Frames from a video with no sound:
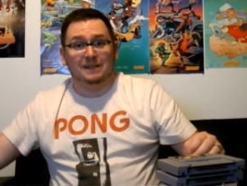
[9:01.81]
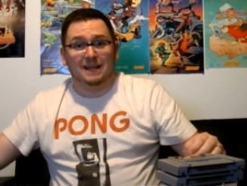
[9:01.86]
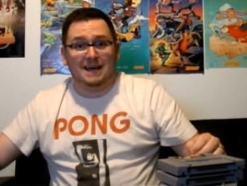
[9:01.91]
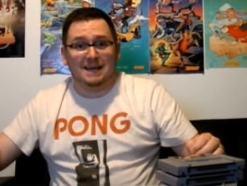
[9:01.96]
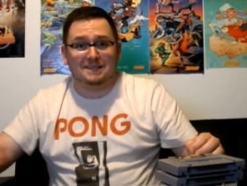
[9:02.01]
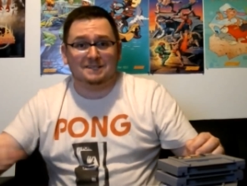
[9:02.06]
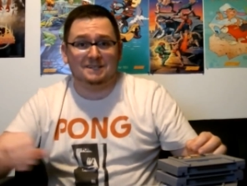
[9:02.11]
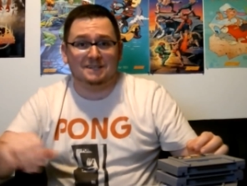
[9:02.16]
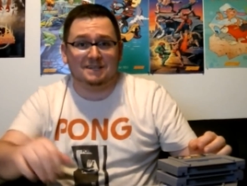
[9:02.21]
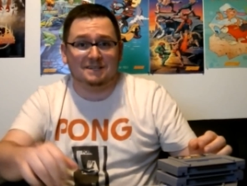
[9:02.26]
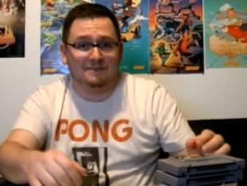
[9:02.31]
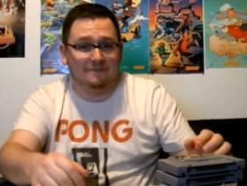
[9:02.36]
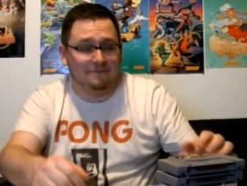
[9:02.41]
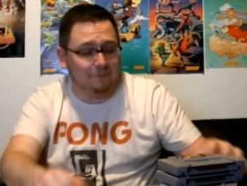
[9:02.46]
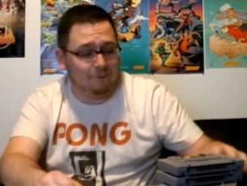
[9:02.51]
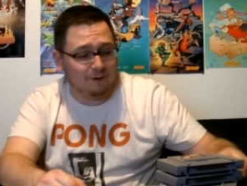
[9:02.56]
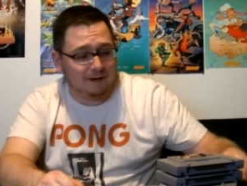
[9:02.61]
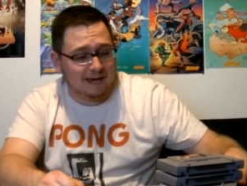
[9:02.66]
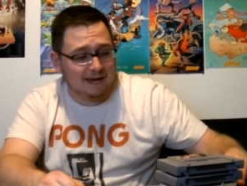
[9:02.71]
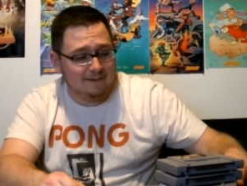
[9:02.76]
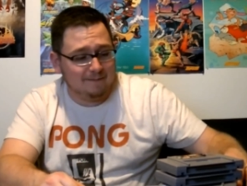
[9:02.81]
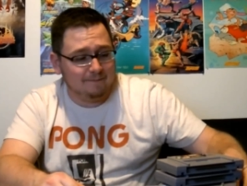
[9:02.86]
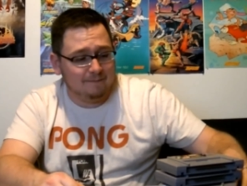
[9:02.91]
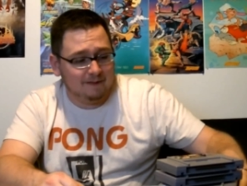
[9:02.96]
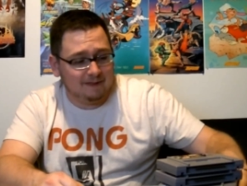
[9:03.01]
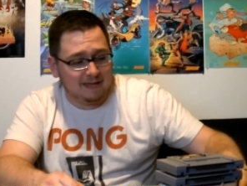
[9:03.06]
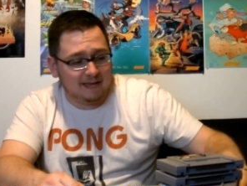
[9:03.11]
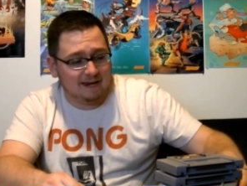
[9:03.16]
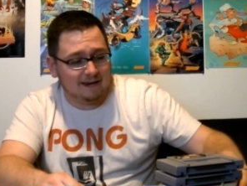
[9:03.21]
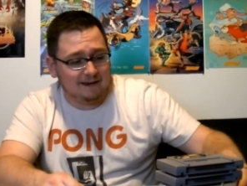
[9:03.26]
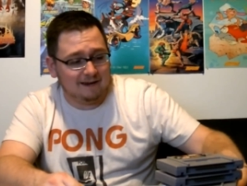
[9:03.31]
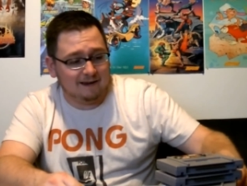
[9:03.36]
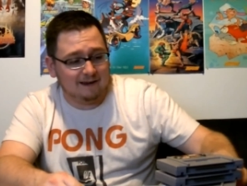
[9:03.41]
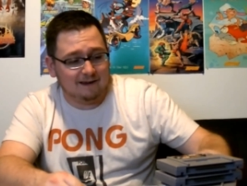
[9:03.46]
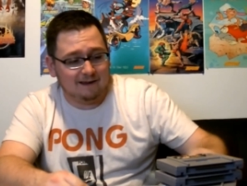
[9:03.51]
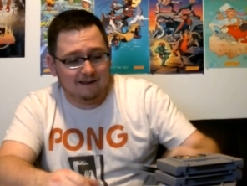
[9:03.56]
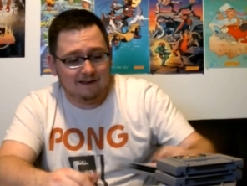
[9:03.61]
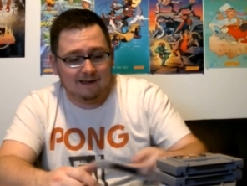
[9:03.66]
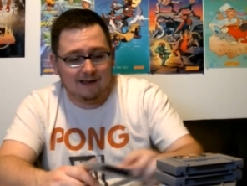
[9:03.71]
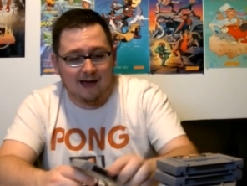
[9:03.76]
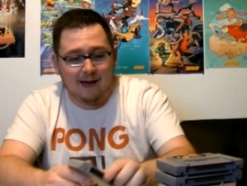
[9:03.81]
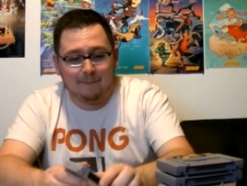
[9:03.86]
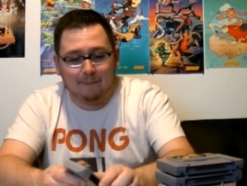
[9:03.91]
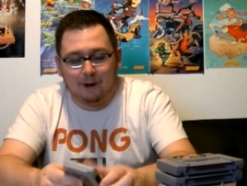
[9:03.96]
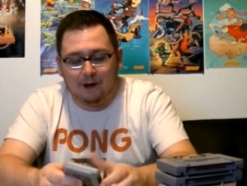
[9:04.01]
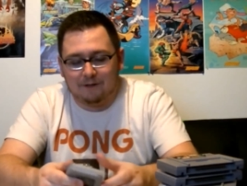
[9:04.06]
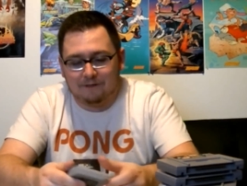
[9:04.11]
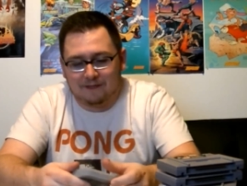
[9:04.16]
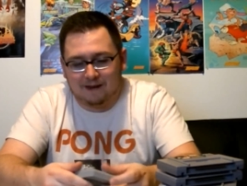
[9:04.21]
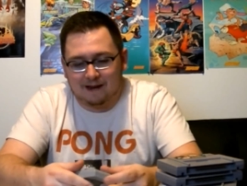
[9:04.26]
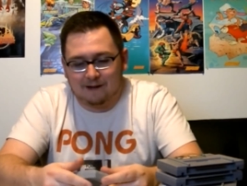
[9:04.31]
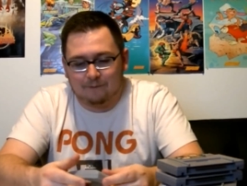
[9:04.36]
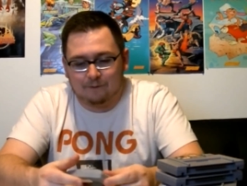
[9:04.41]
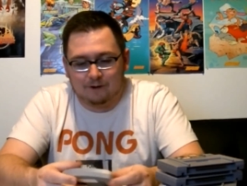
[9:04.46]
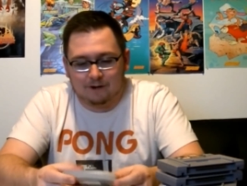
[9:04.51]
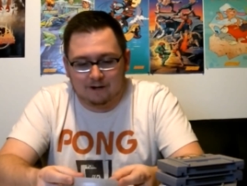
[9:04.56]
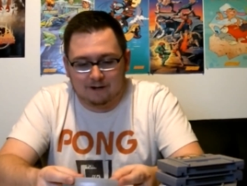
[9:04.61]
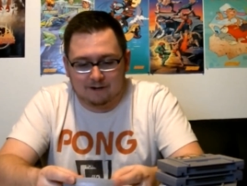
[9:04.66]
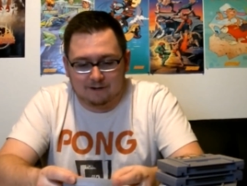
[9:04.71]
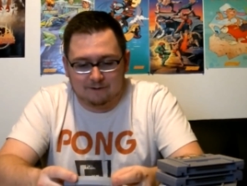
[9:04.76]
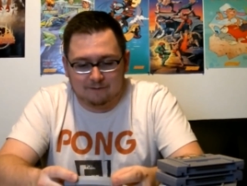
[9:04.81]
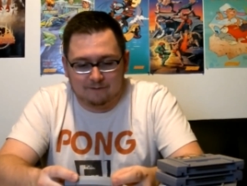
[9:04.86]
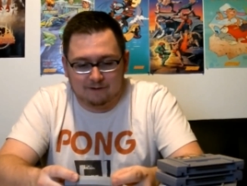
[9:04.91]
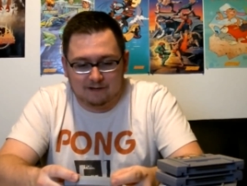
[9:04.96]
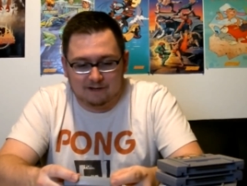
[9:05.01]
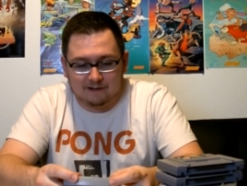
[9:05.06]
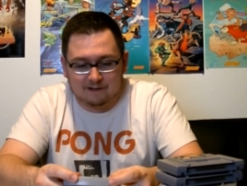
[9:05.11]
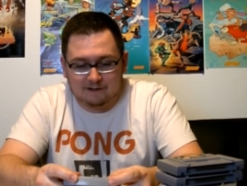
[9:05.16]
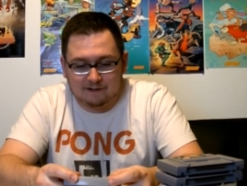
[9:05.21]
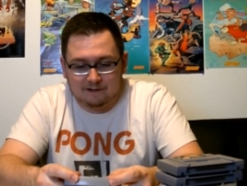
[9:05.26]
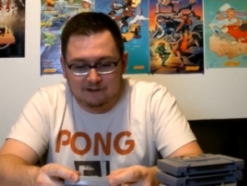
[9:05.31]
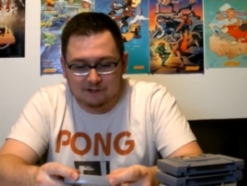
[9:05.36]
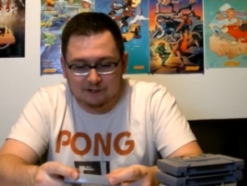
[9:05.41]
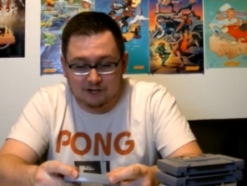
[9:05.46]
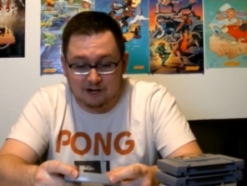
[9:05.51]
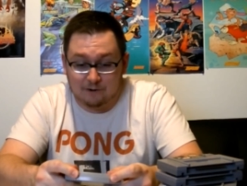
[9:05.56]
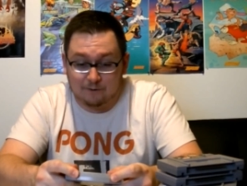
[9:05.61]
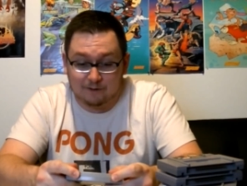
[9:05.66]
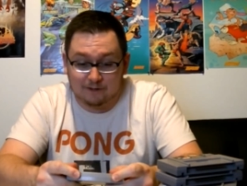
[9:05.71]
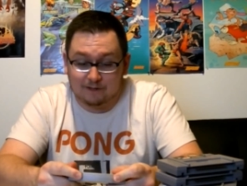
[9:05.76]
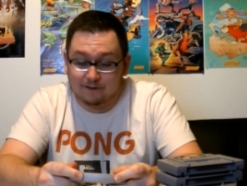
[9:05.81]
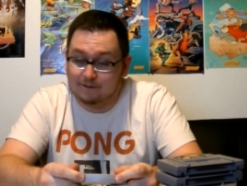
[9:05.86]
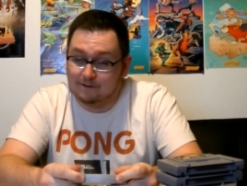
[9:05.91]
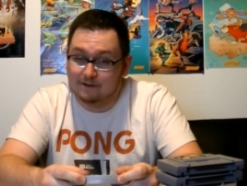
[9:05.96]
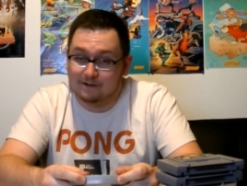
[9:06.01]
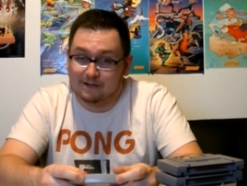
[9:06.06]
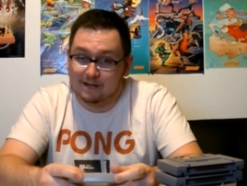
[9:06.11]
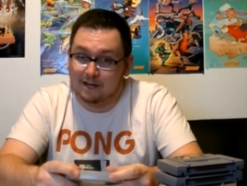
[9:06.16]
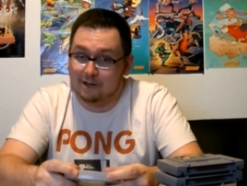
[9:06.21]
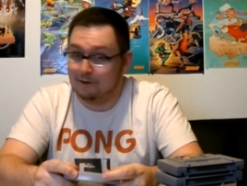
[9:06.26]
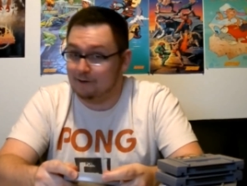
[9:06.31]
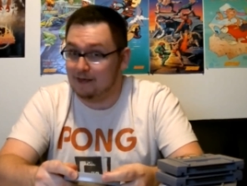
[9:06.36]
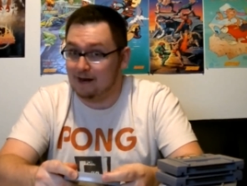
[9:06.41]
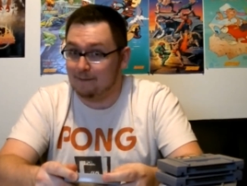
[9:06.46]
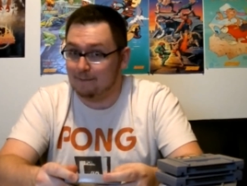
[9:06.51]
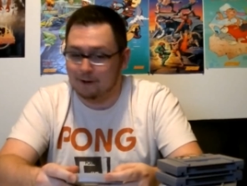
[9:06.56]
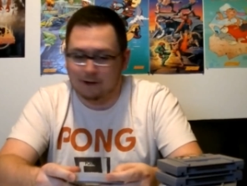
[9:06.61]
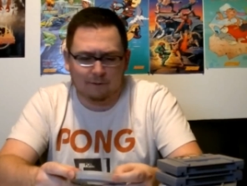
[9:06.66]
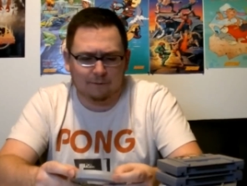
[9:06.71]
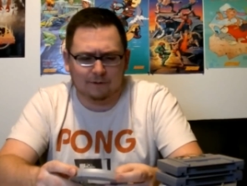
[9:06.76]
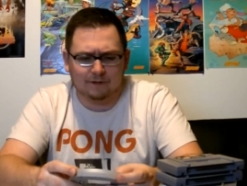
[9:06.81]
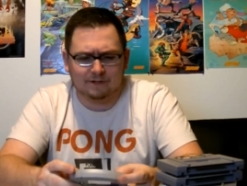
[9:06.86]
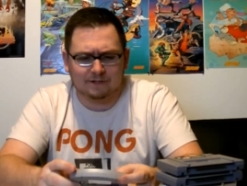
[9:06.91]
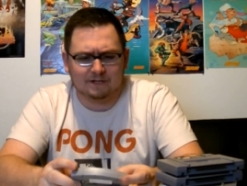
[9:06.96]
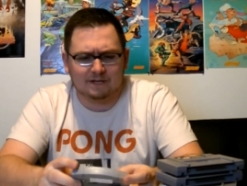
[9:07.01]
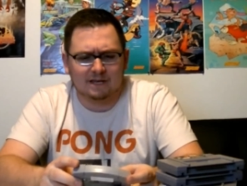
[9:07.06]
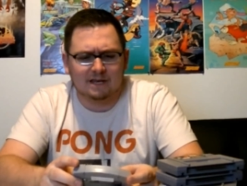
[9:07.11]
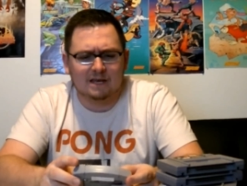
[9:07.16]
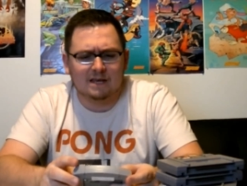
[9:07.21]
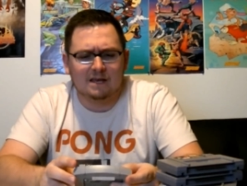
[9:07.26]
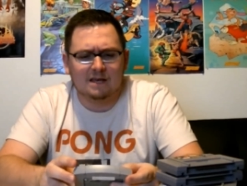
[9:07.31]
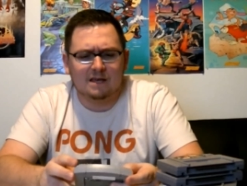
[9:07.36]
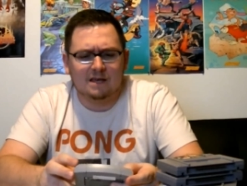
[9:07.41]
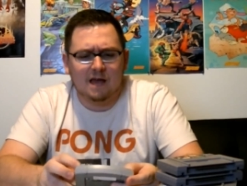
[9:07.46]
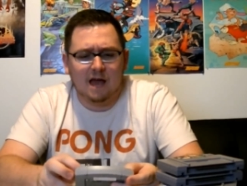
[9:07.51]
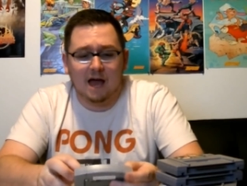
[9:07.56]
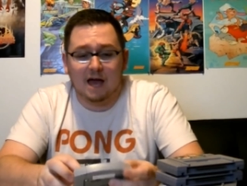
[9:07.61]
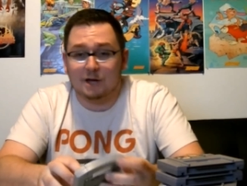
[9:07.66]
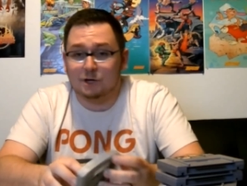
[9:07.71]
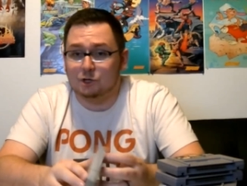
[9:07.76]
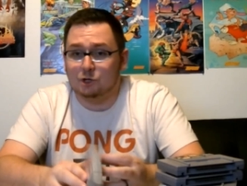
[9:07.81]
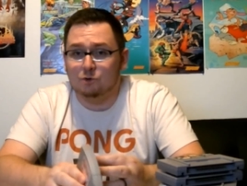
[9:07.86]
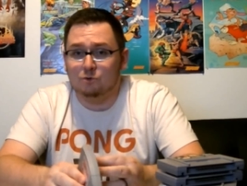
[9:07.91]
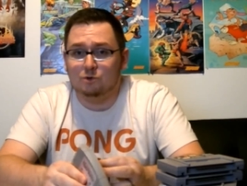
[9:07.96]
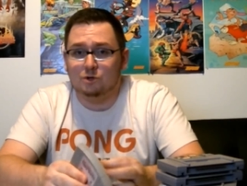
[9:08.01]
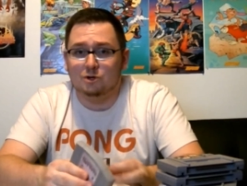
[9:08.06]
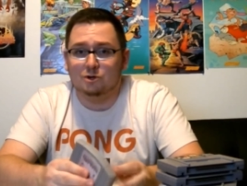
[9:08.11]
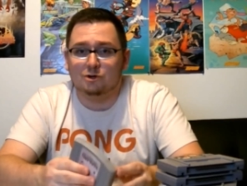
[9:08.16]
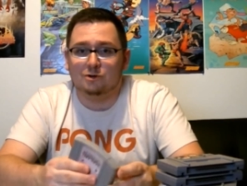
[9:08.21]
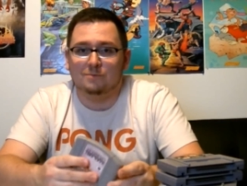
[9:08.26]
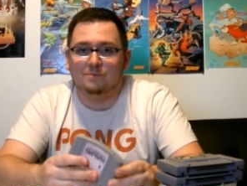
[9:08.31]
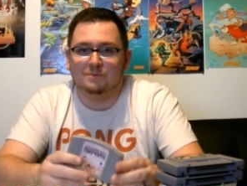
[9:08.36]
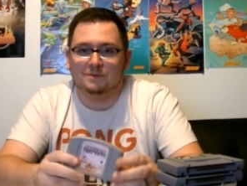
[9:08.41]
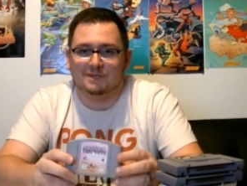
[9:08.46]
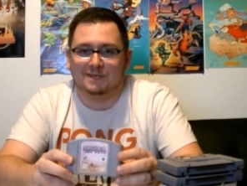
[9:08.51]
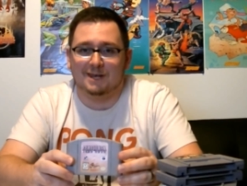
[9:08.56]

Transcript: the last 64 game that uh, I bought that I wanted to uh, share with you and tell you that I bought was uh, Duke Nukem